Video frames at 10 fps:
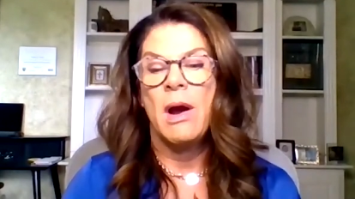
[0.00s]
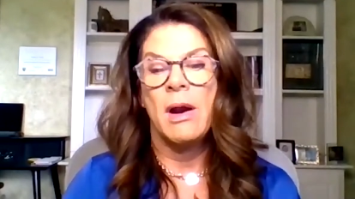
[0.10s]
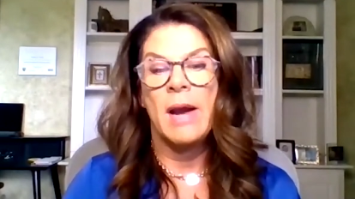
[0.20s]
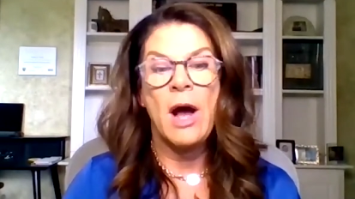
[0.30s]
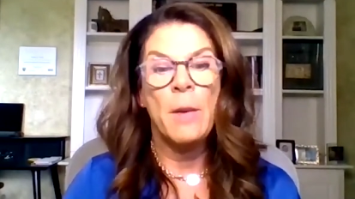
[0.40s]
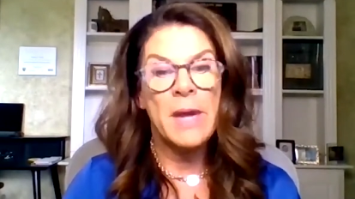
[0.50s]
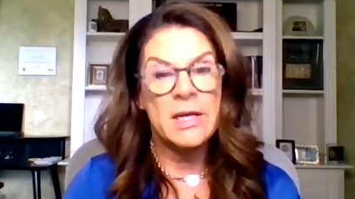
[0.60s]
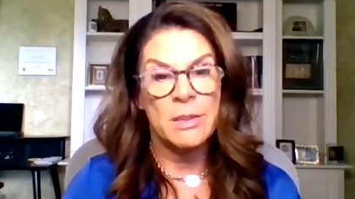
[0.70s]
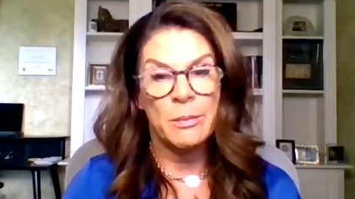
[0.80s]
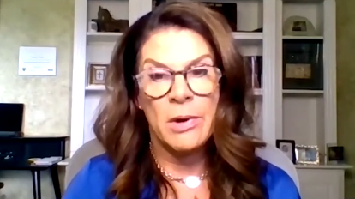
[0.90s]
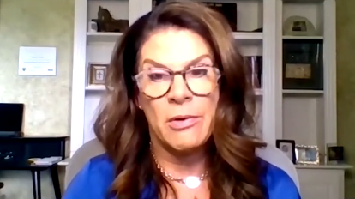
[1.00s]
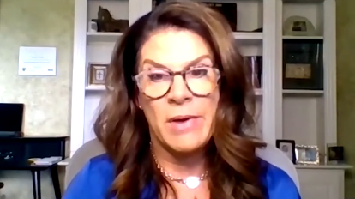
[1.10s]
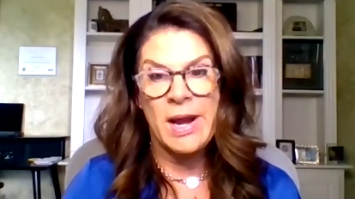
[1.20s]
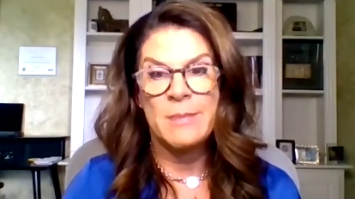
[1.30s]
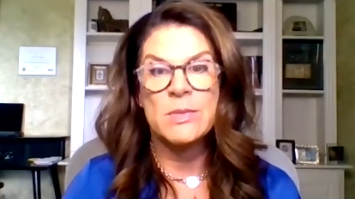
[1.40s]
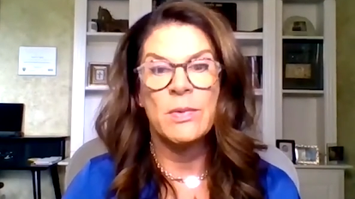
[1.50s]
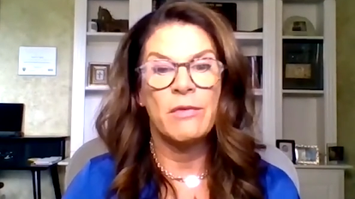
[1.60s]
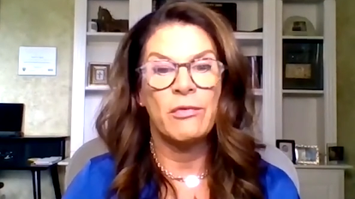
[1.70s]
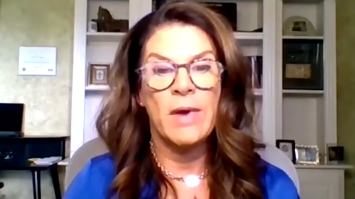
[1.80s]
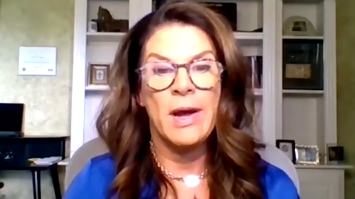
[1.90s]
Our outpatient programs
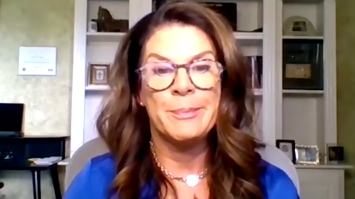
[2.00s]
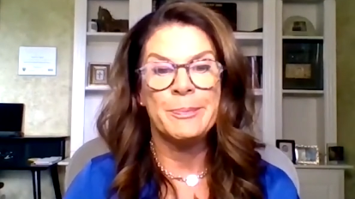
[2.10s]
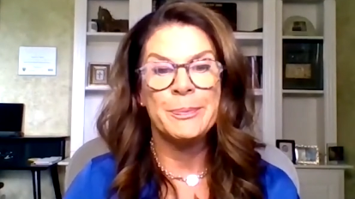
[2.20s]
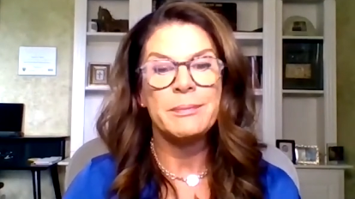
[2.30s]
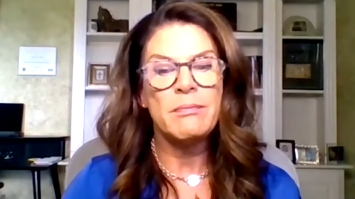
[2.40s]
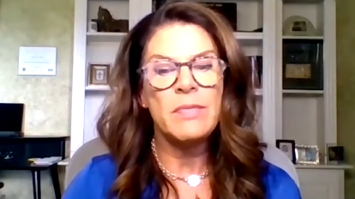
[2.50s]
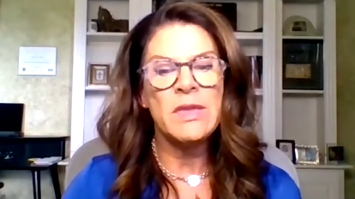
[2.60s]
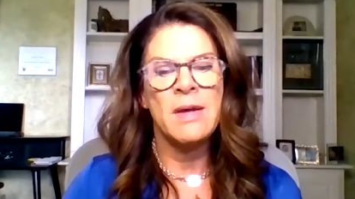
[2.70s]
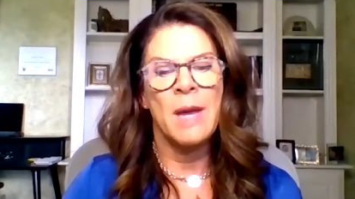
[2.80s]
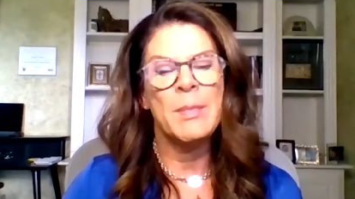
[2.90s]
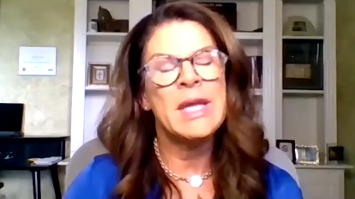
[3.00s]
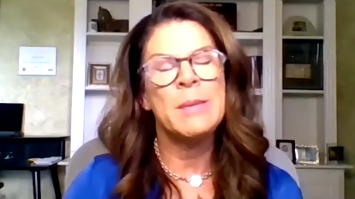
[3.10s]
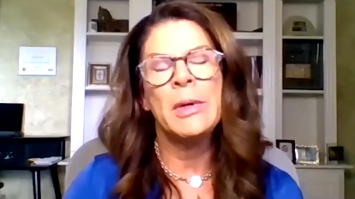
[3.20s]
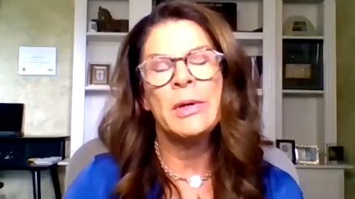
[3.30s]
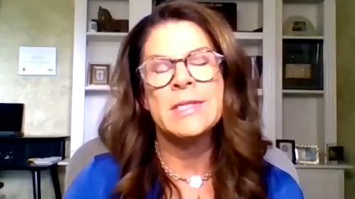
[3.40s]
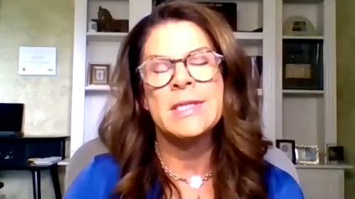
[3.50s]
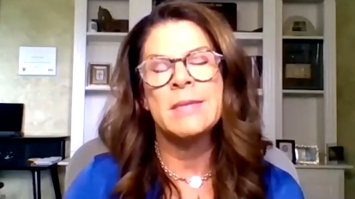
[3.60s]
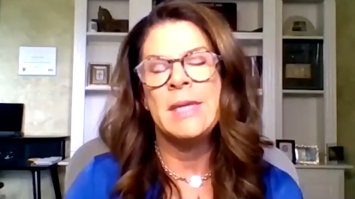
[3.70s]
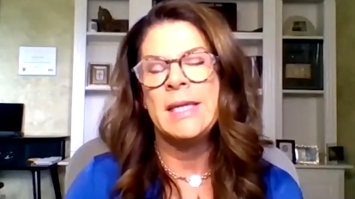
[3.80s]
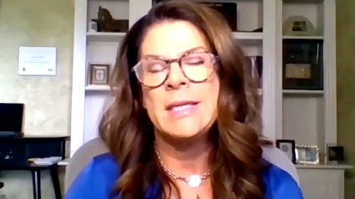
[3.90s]
went from um, in-person
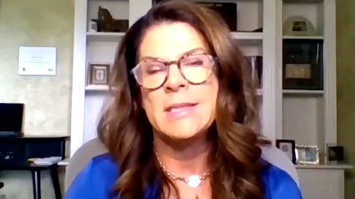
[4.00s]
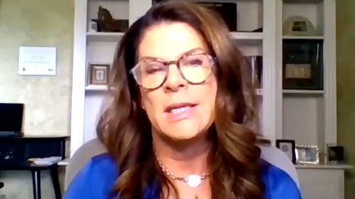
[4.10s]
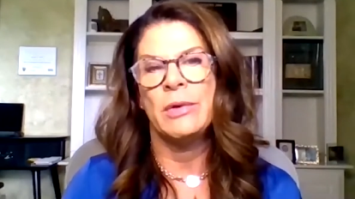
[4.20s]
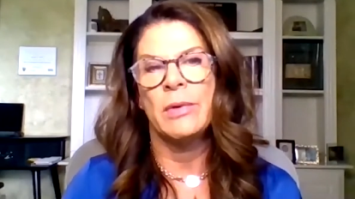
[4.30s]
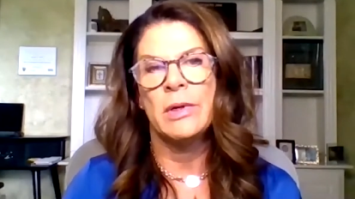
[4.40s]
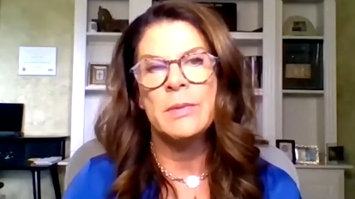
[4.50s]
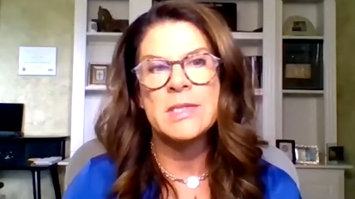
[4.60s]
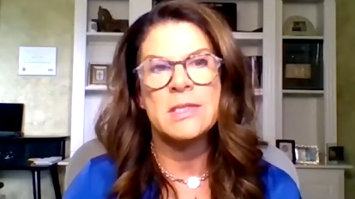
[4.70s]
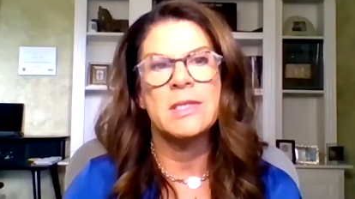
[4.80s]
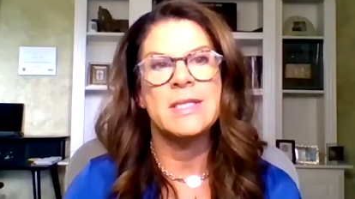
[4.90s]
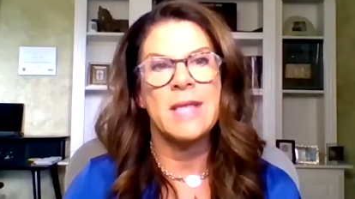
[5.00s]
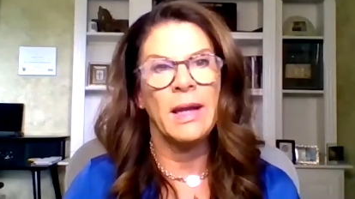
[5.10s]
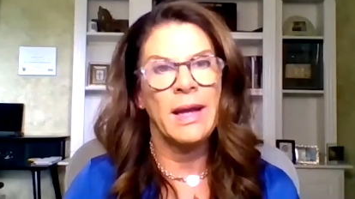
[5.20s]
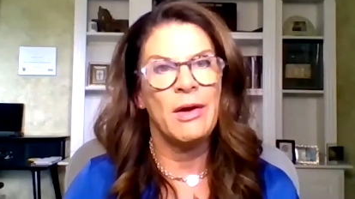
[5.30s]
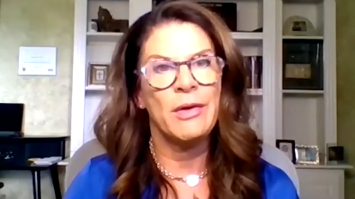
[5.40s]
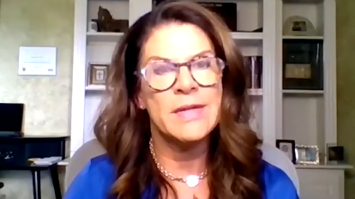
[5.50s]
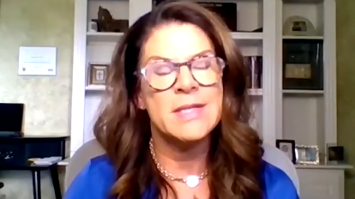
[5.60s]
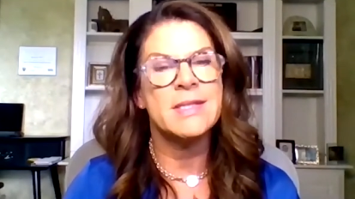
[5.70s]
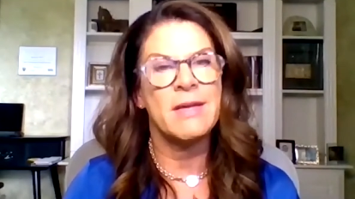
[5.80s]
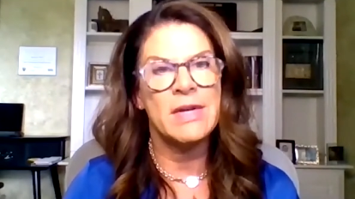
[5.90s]
meetings in groups to telehealth
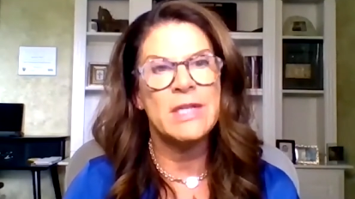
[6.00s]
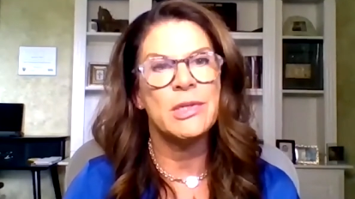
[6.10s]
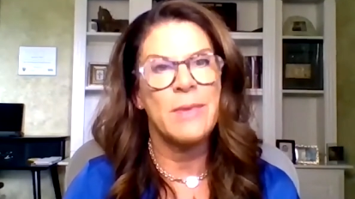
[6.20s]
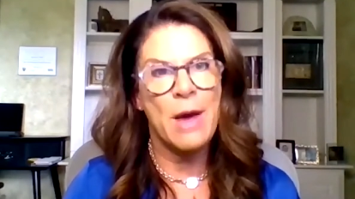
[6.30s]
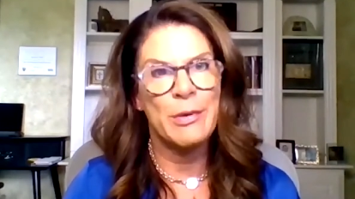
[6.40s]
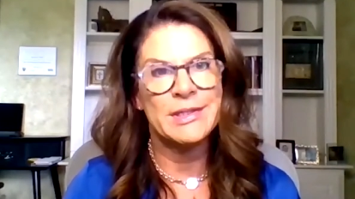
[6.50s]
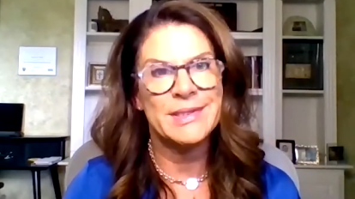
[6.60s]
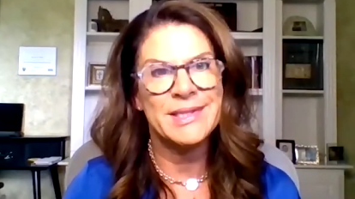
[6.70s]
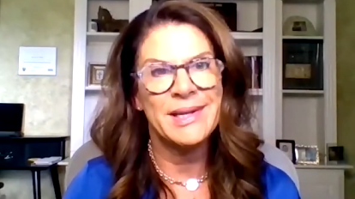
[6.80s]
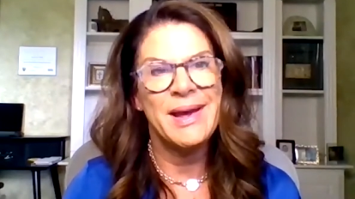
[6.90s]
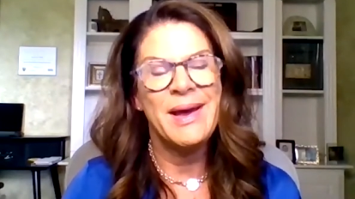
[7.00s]
in 72 hours.